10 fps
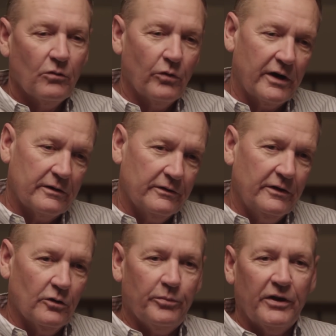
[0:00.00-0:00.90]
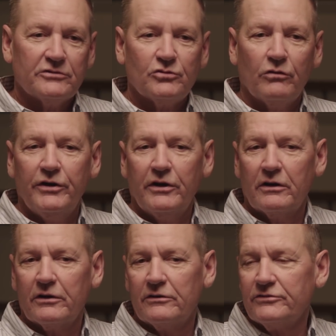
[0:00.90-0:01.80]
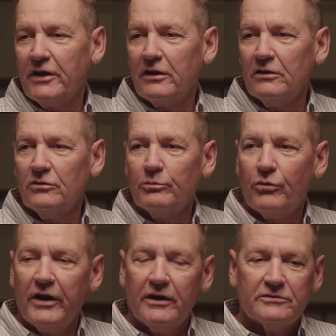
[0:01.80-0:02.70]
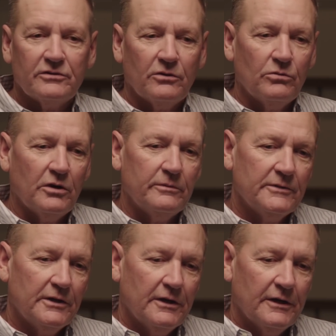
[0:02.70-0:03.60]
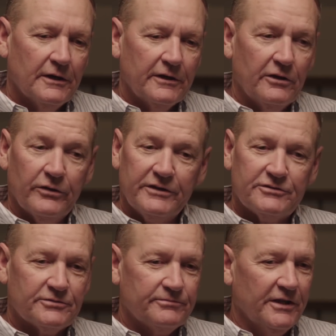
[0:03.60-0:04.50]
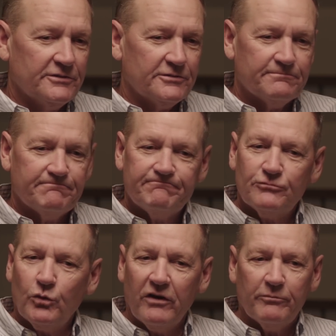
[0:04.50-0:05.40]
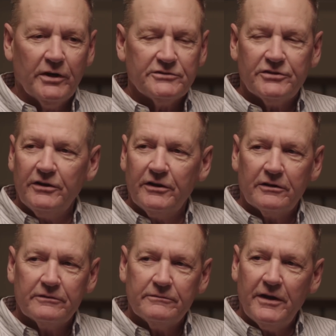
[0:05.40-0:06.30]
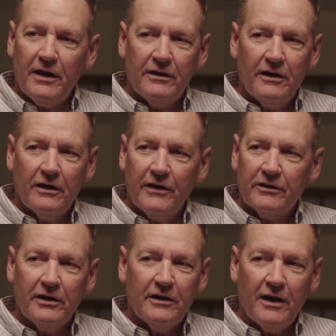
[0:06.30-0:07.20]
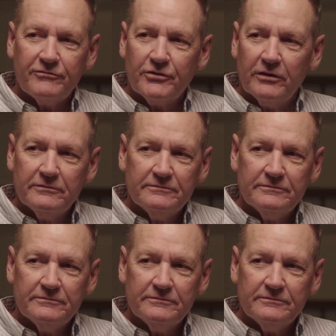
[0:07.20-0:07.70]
Where players over here are taking a little break. So, it's 12 months a year down there. They're getting after it.